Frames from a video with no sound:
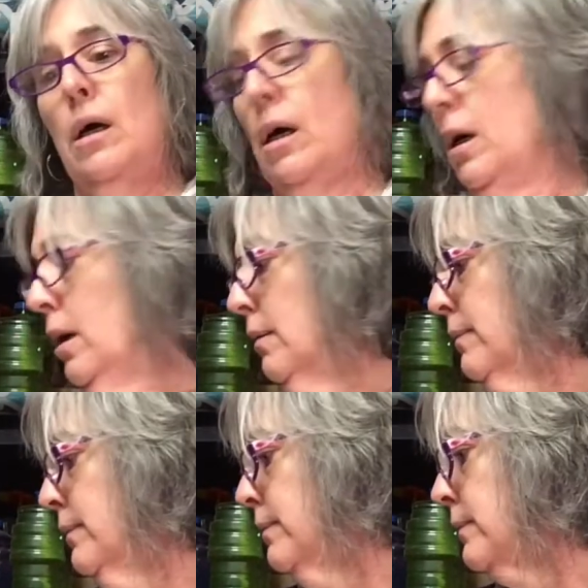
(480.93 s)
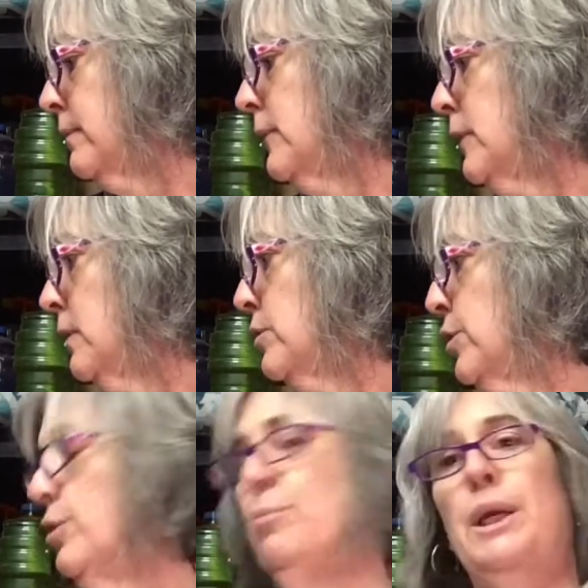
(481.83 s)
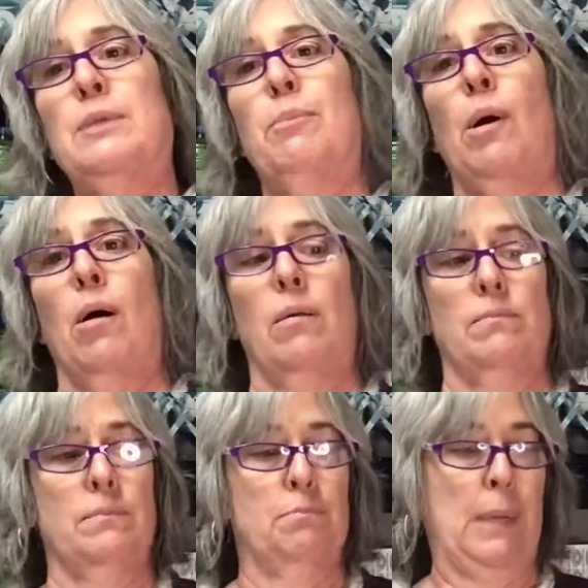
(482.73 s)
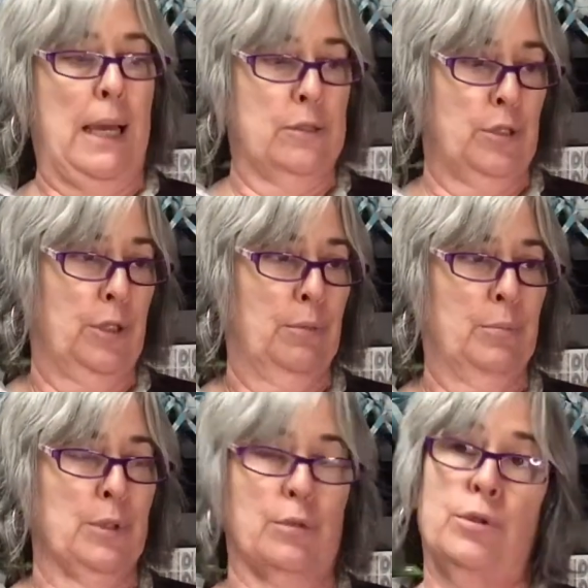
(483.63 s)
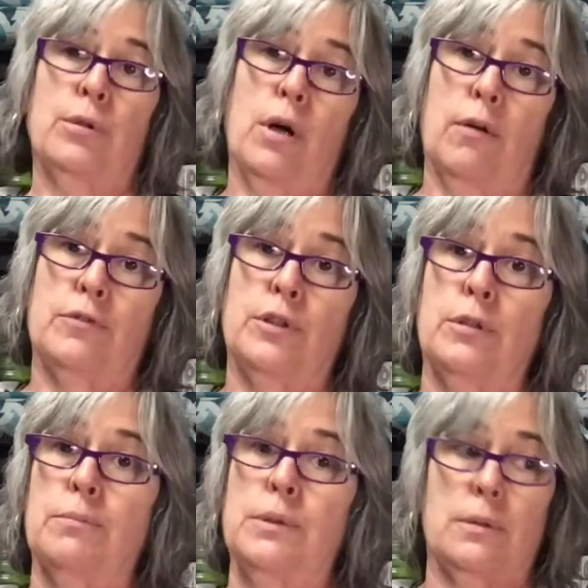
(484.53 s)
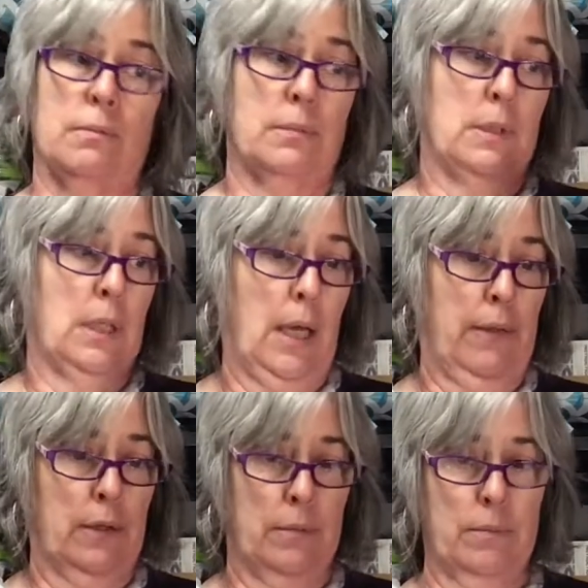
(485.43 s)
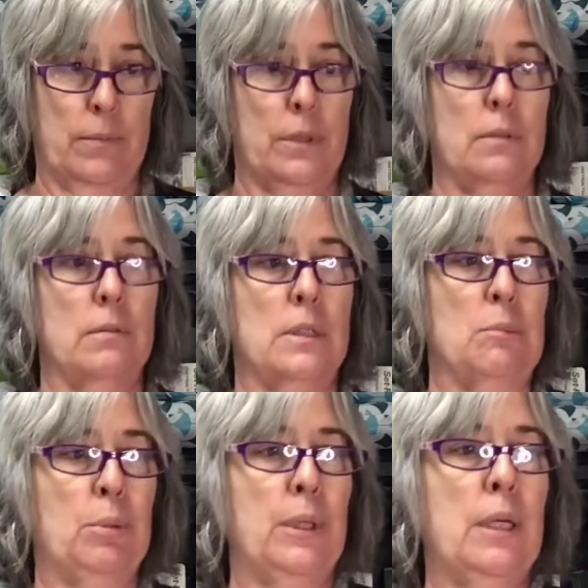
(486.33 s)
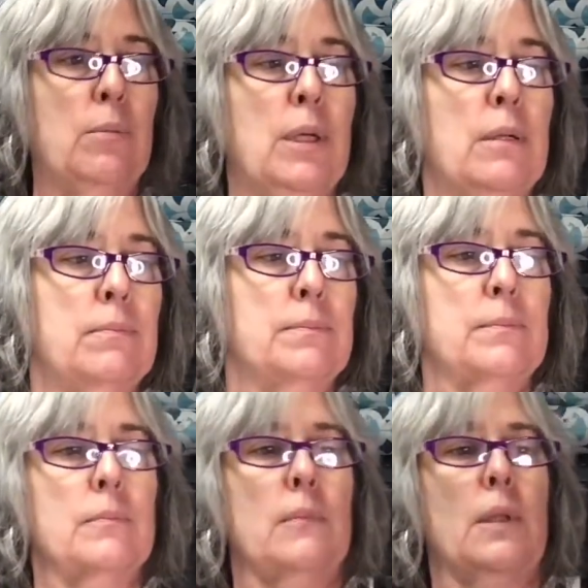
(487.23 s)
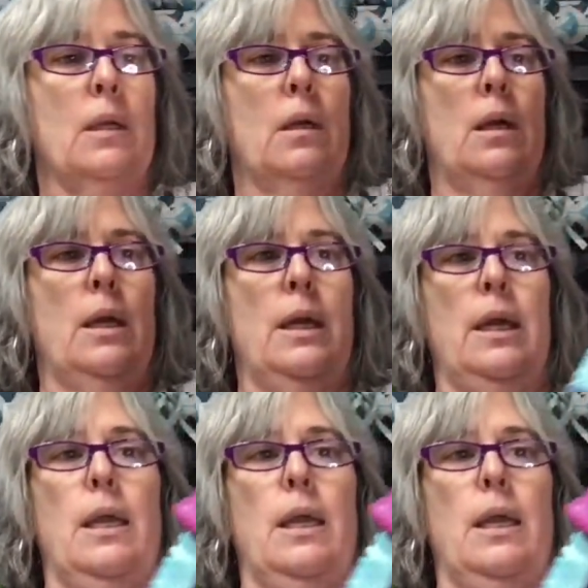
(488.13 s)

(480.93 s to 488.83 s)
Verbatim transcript: um, two baseball bat tubes or two golf tubes together to put him in.